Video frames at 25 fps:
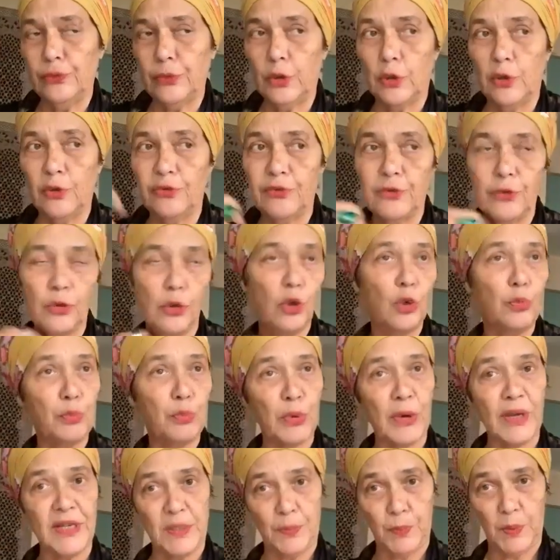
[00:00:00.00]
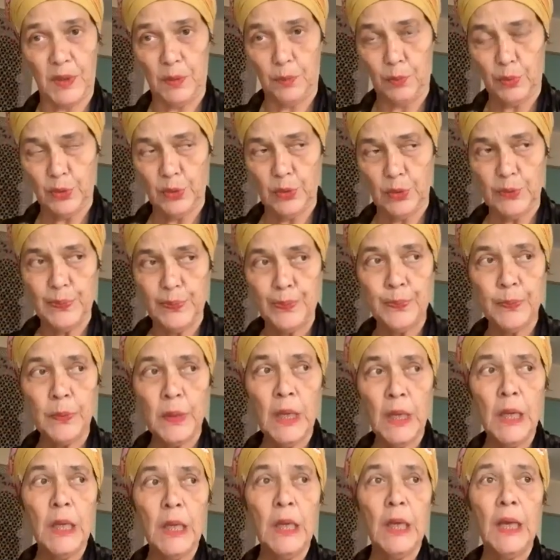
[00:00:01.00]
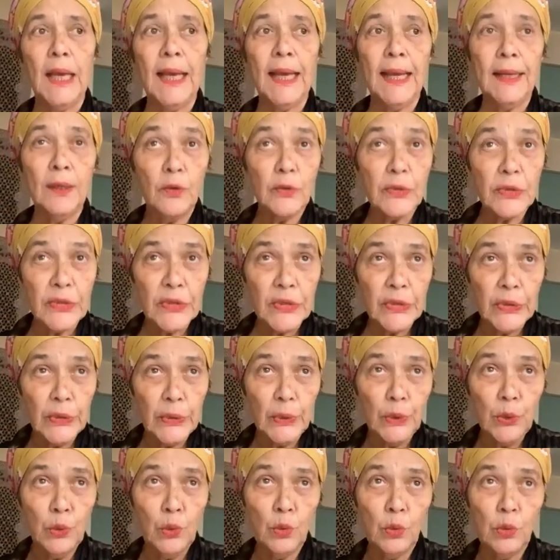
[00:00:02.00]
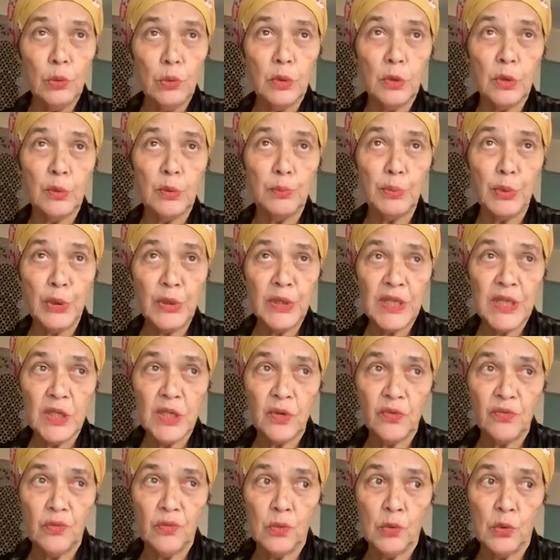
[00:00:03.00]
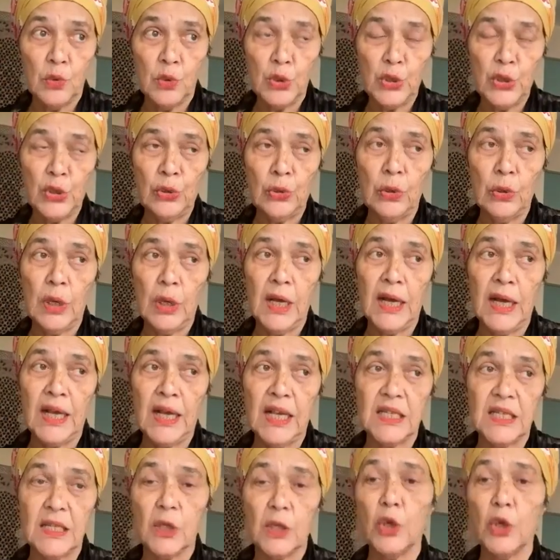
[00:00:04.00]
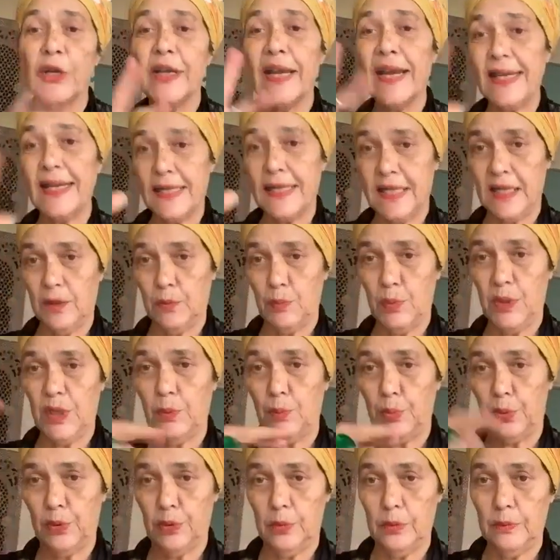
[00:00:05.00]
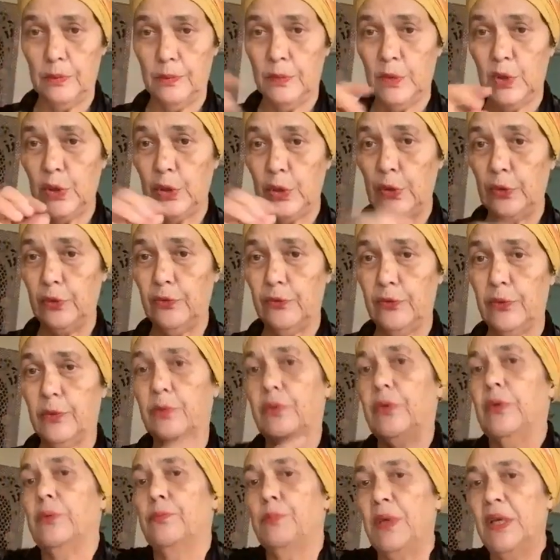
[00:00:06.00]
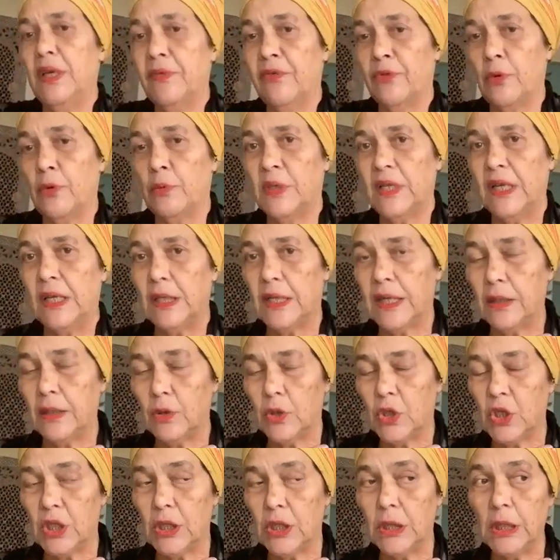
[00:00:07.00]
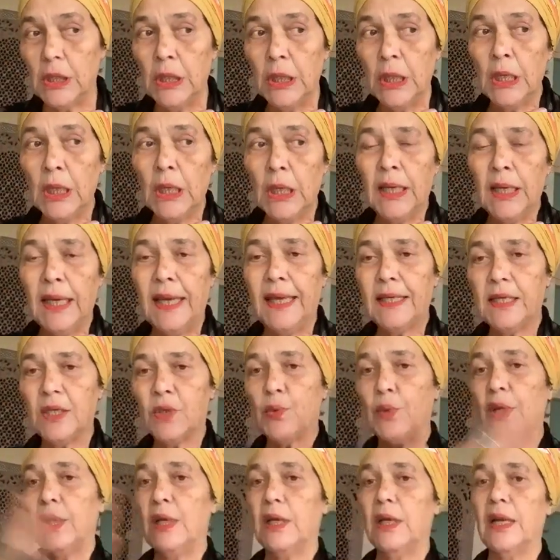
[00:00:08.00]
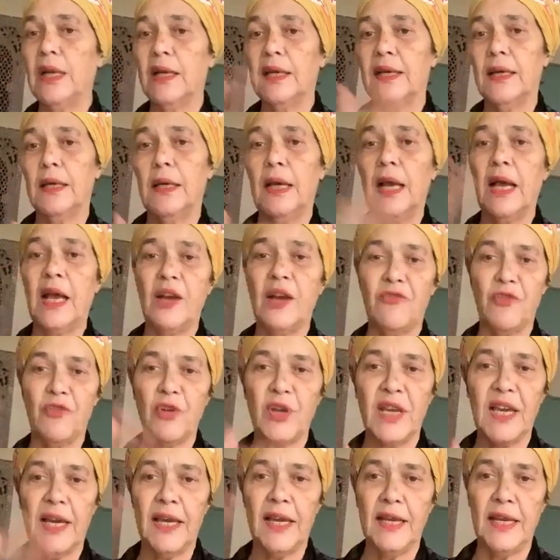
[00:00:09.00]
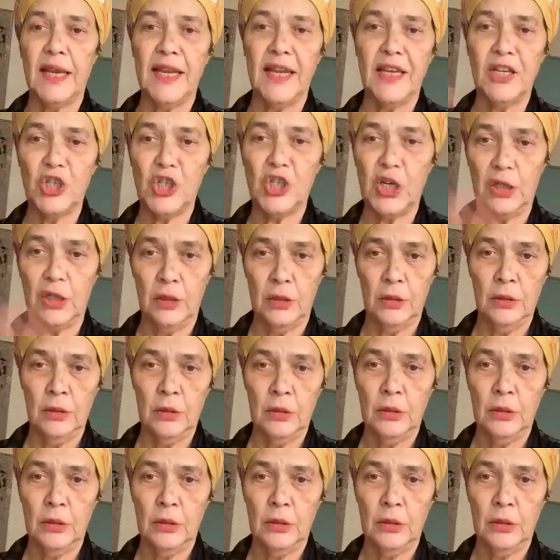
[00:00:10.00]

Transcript: of oppressed people, and also bodies of water as connecting people. Being from the Indian Ocean, it's really like Africa and Asia